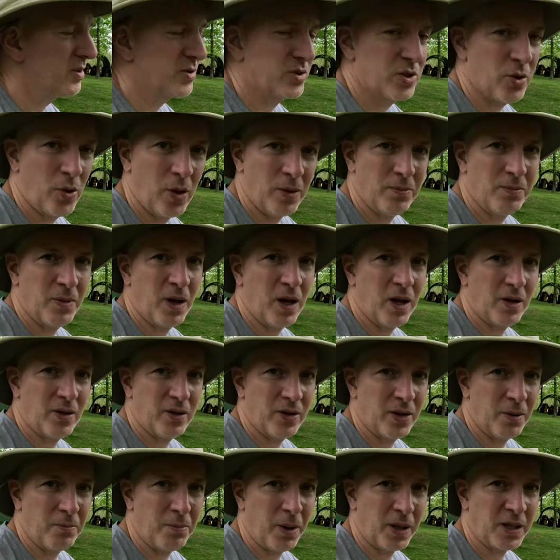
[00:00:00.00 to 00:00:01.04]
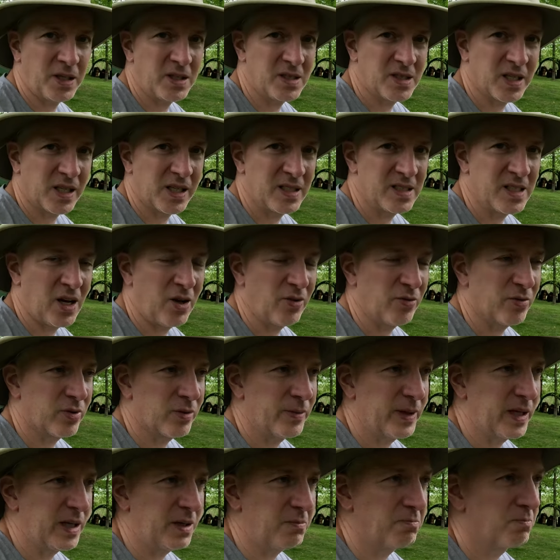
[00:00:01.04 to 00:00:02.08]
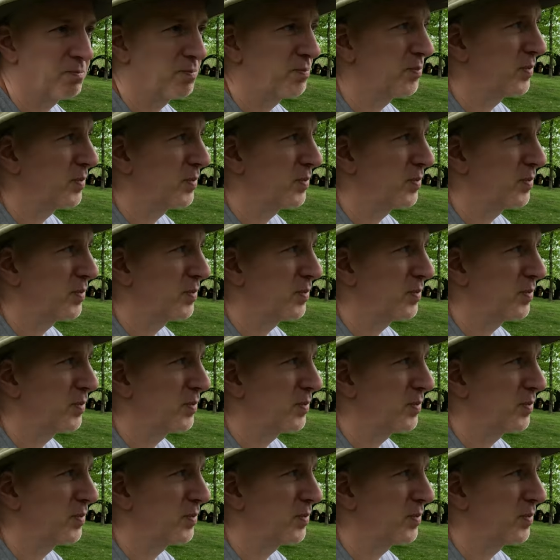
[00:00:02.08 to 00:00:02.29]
So I'm, um, the Buddistick is out for me.